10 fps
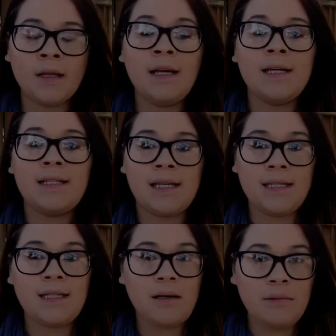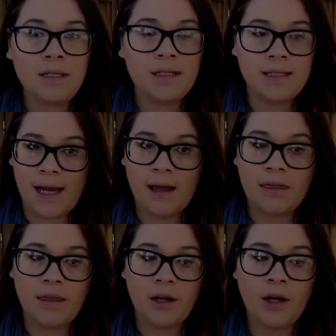Since Emma's
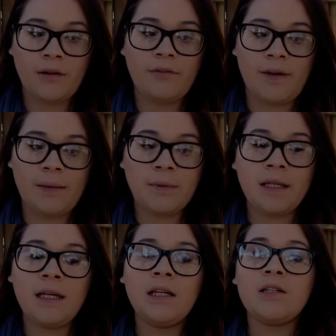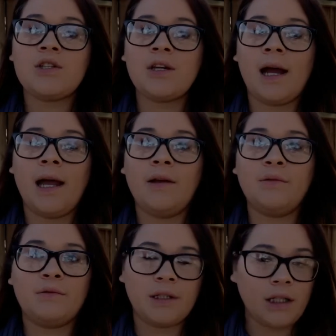death, her family
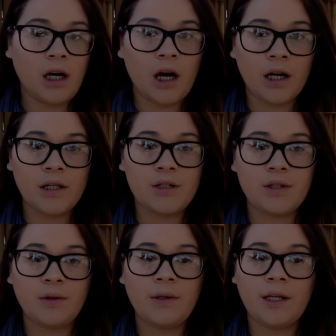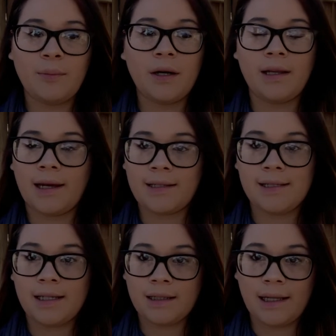tried really hard to keep her
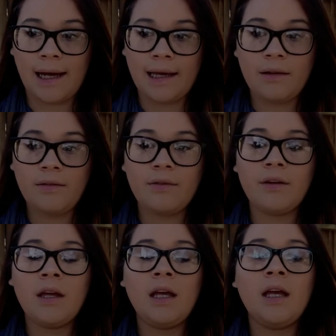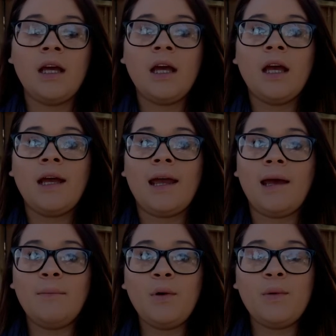legacy alive.
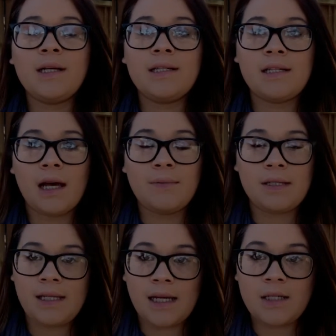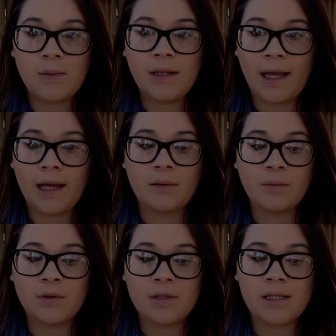Emma was obsessed with
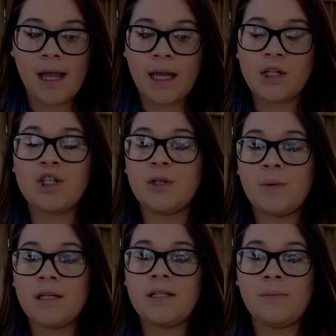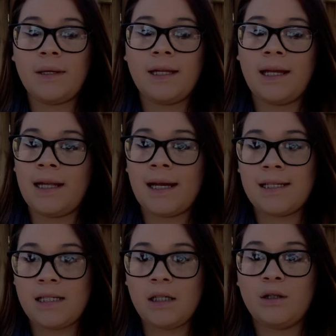animals and she wanted to be an
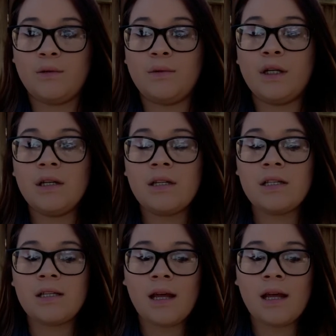NICU nurse.